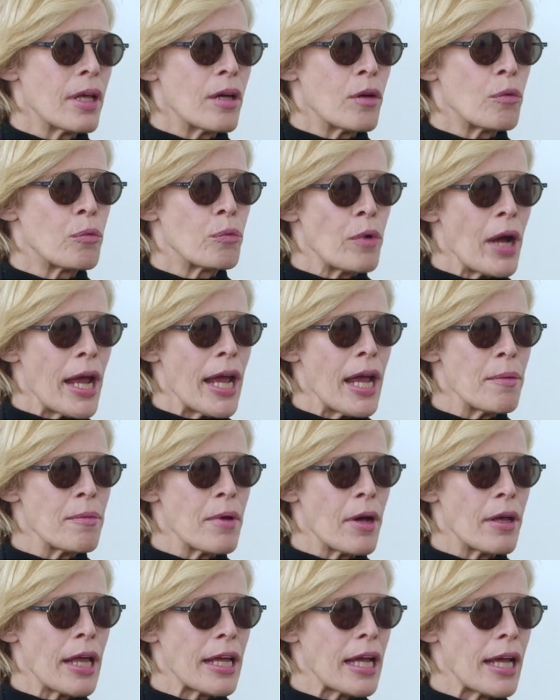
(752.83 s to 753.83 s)

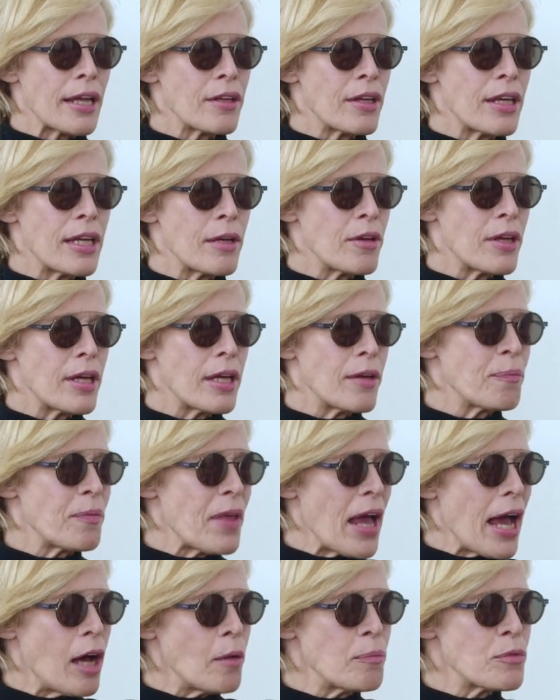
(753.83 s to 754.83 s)
he
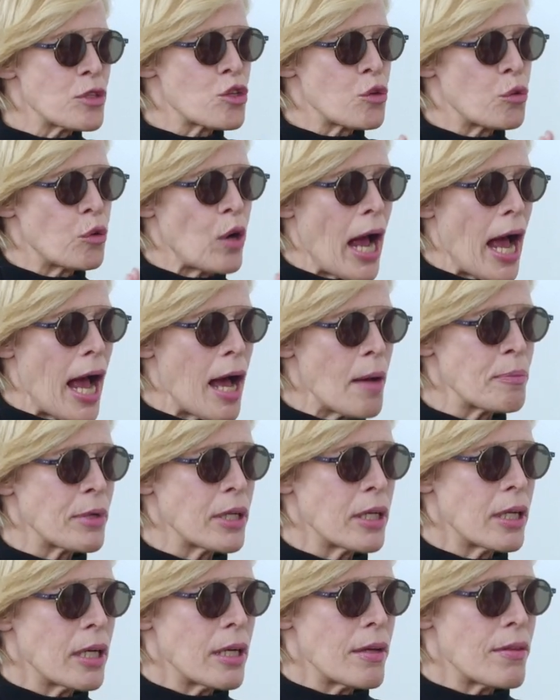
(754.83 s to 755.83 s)
helped trap
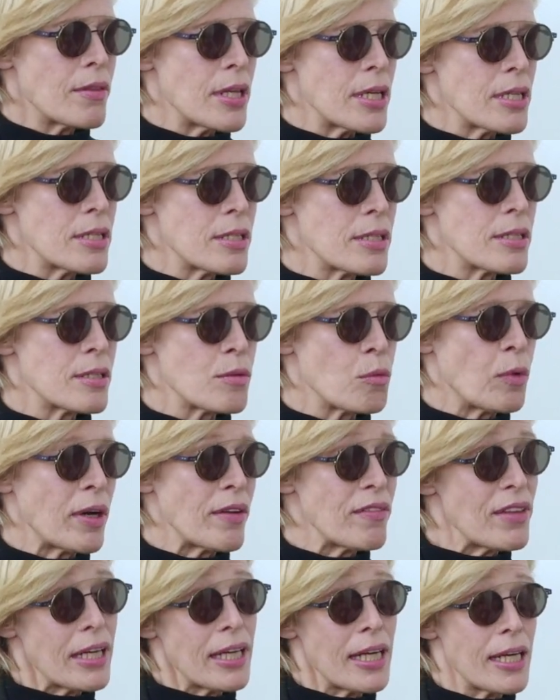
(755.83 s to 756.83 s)
this one
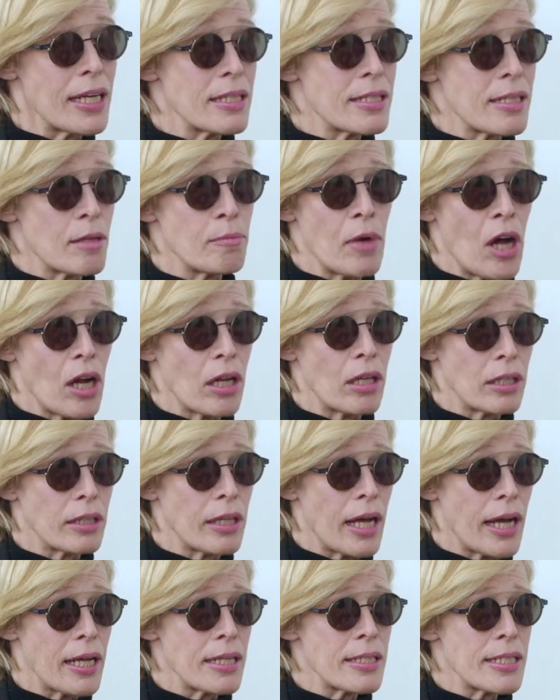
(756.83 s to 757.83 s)
of the kids in Model
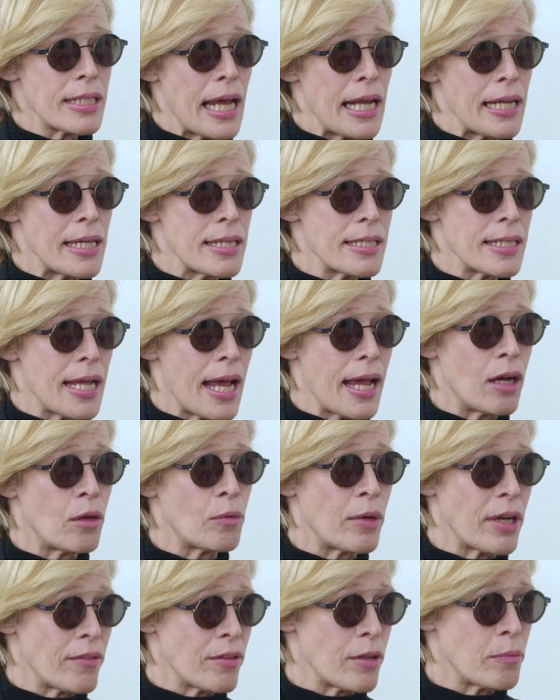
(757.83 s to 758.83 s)
Alliance, Kenny Sale,
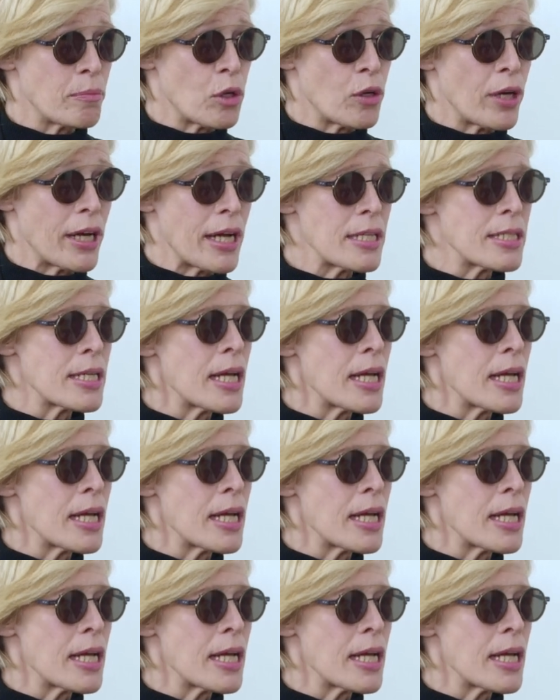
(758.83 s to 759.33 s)
one of the boys.